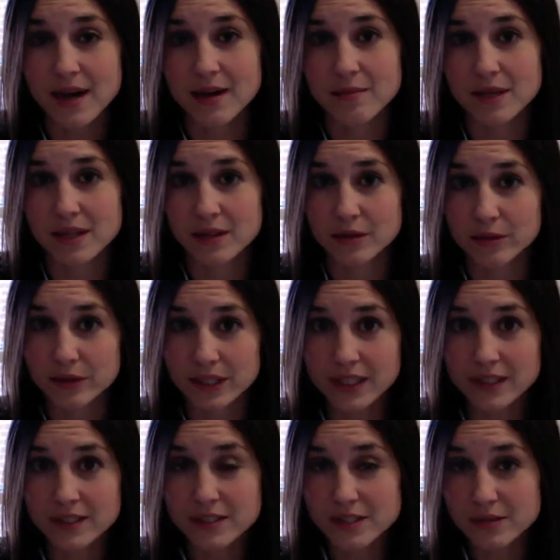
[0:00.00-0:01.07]
I'm in
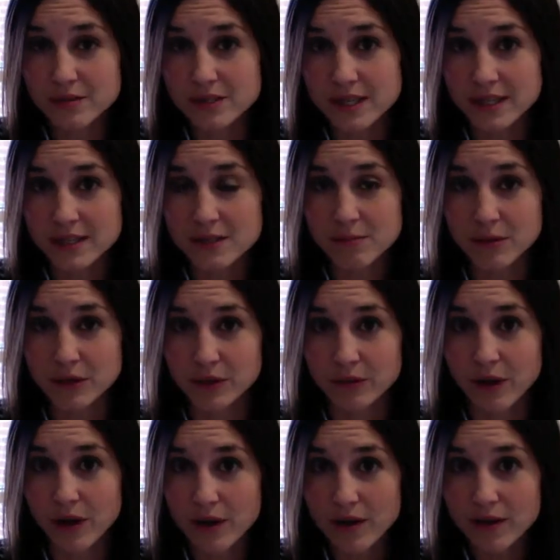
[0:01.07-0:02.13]
326 Purdue
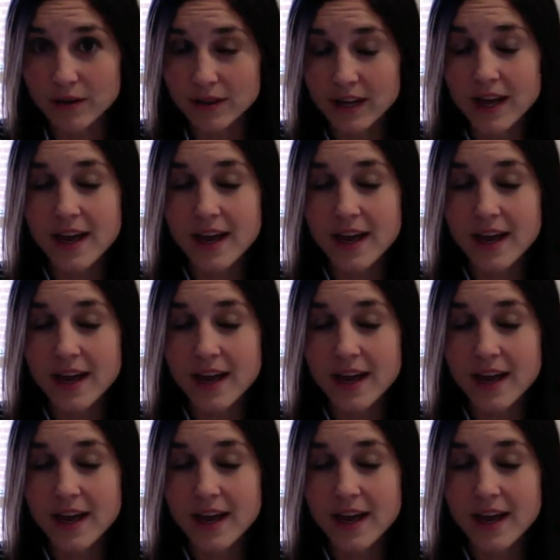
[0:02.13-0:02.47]
Hall,